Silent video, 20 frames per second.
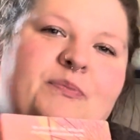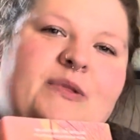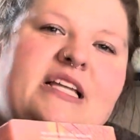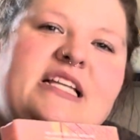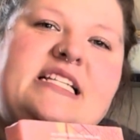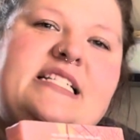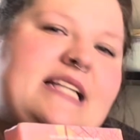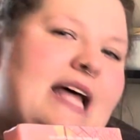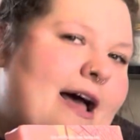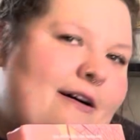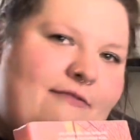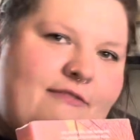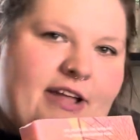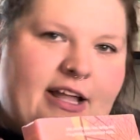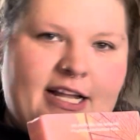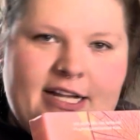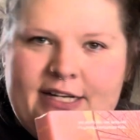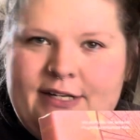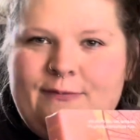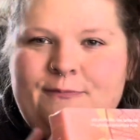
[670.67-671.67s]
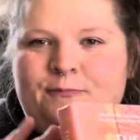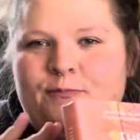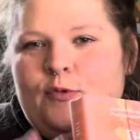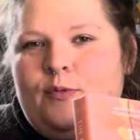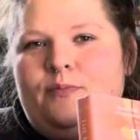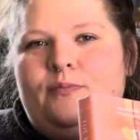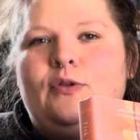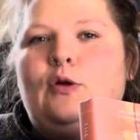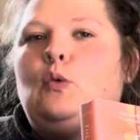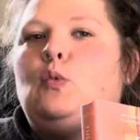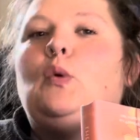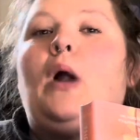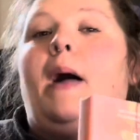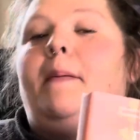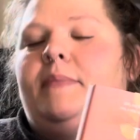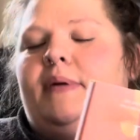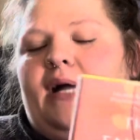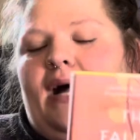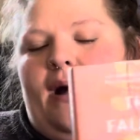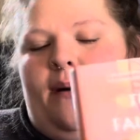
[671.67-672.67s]
sapphic
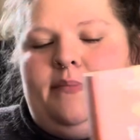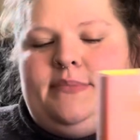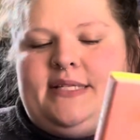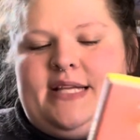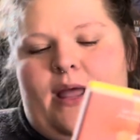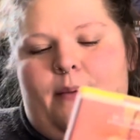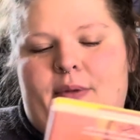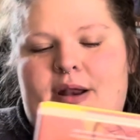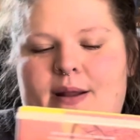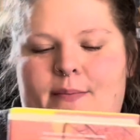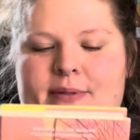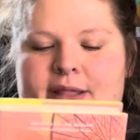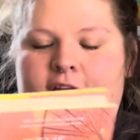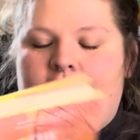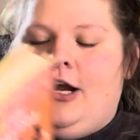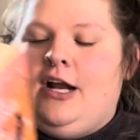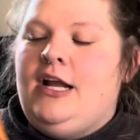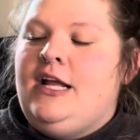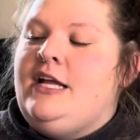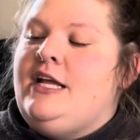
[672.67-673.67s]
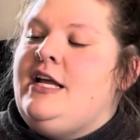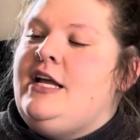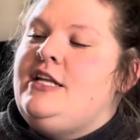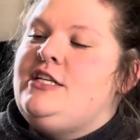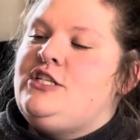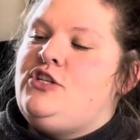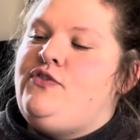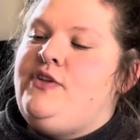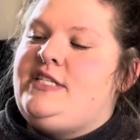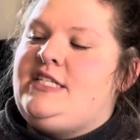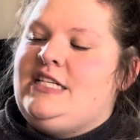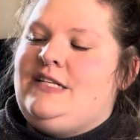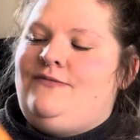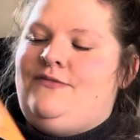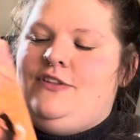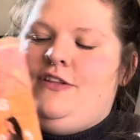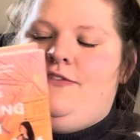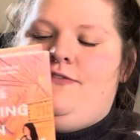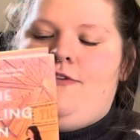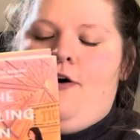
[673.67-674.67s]
rom-coms coming up here. So this is
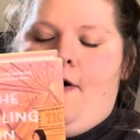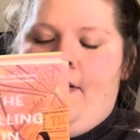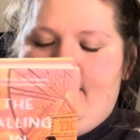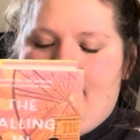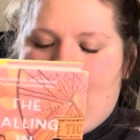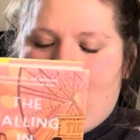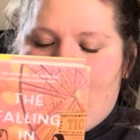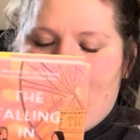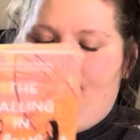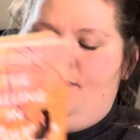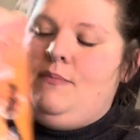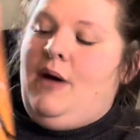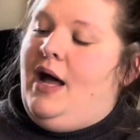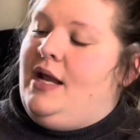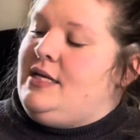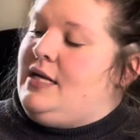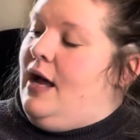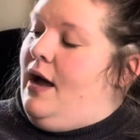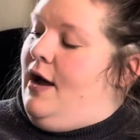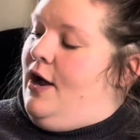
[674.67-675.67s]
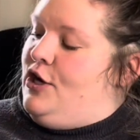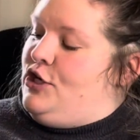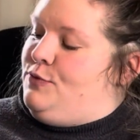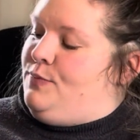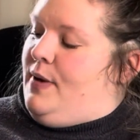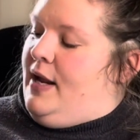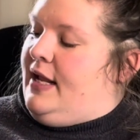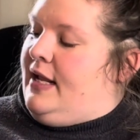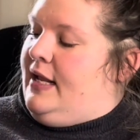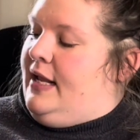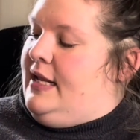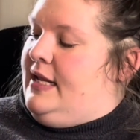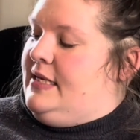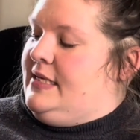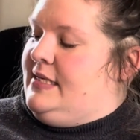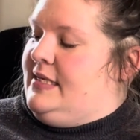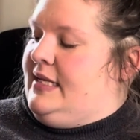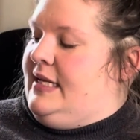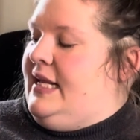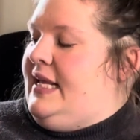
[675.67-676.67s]
the Falling in Love montage by
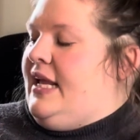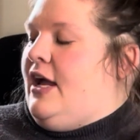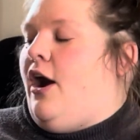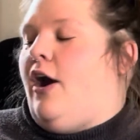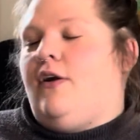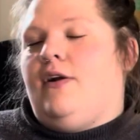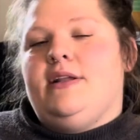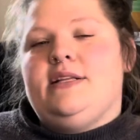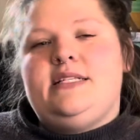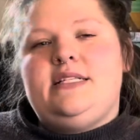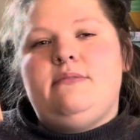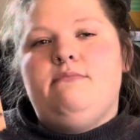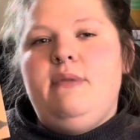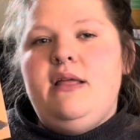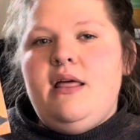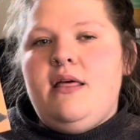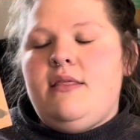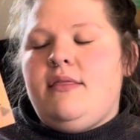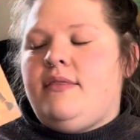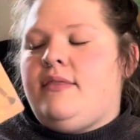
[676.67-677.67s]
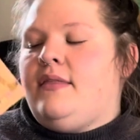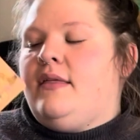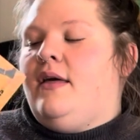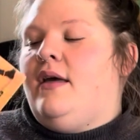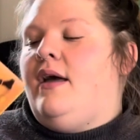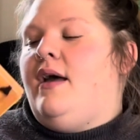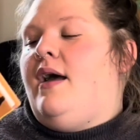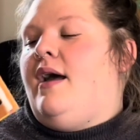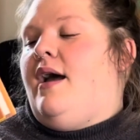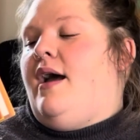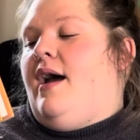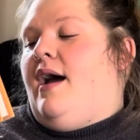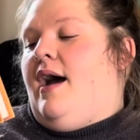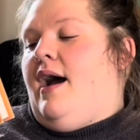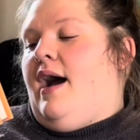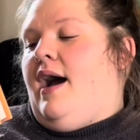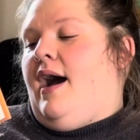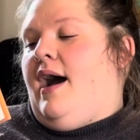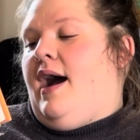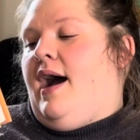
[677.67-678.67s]
Kiara Smith.
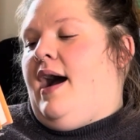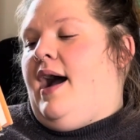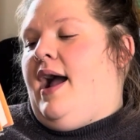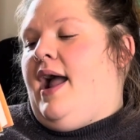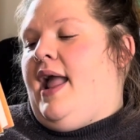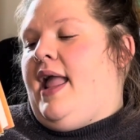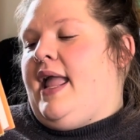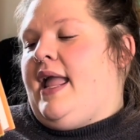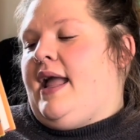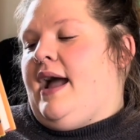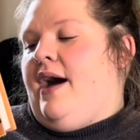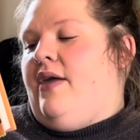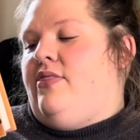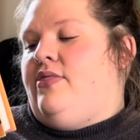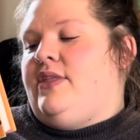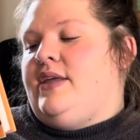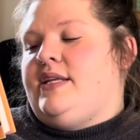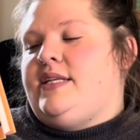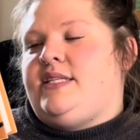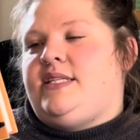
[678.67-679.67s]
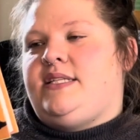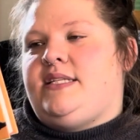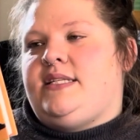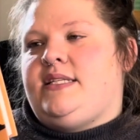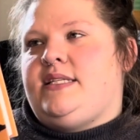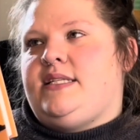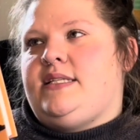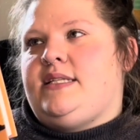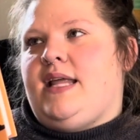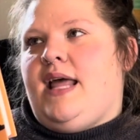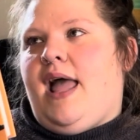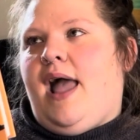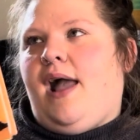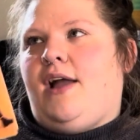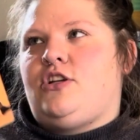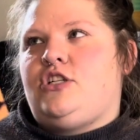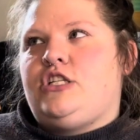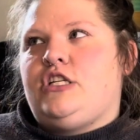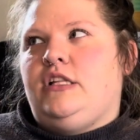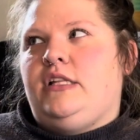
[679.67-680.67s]
I got this
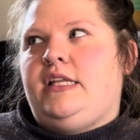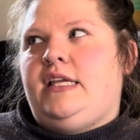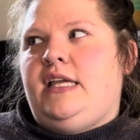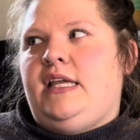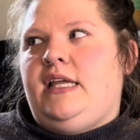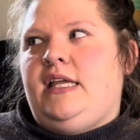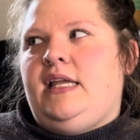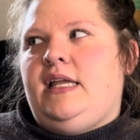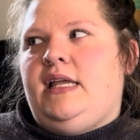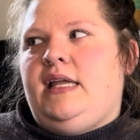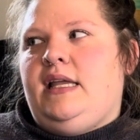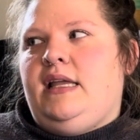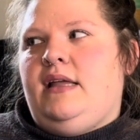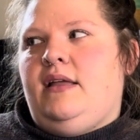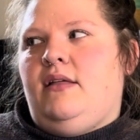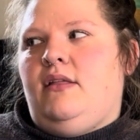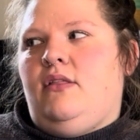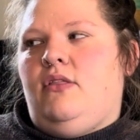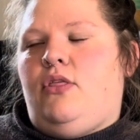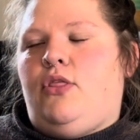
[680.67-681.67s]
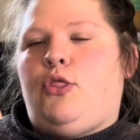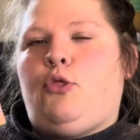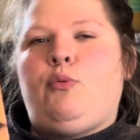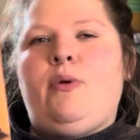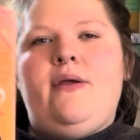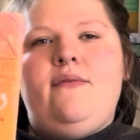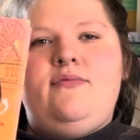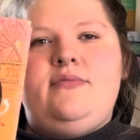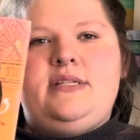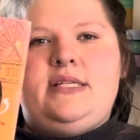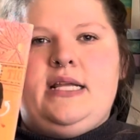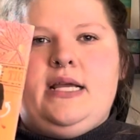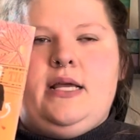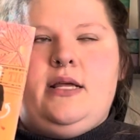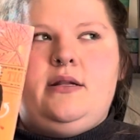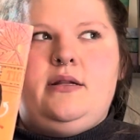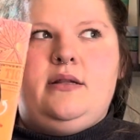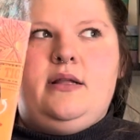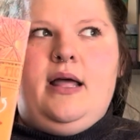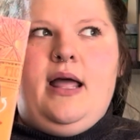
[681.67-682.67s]
actually
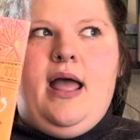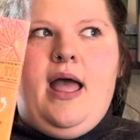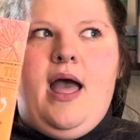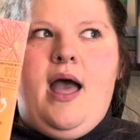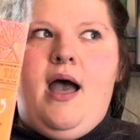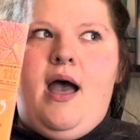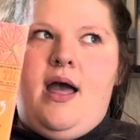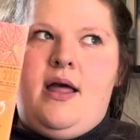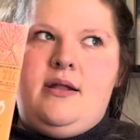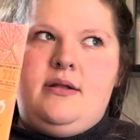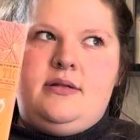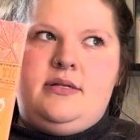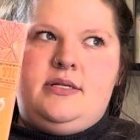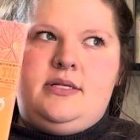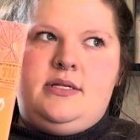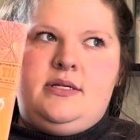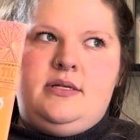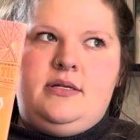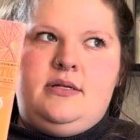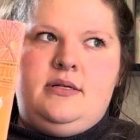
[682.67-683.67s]
thrifted at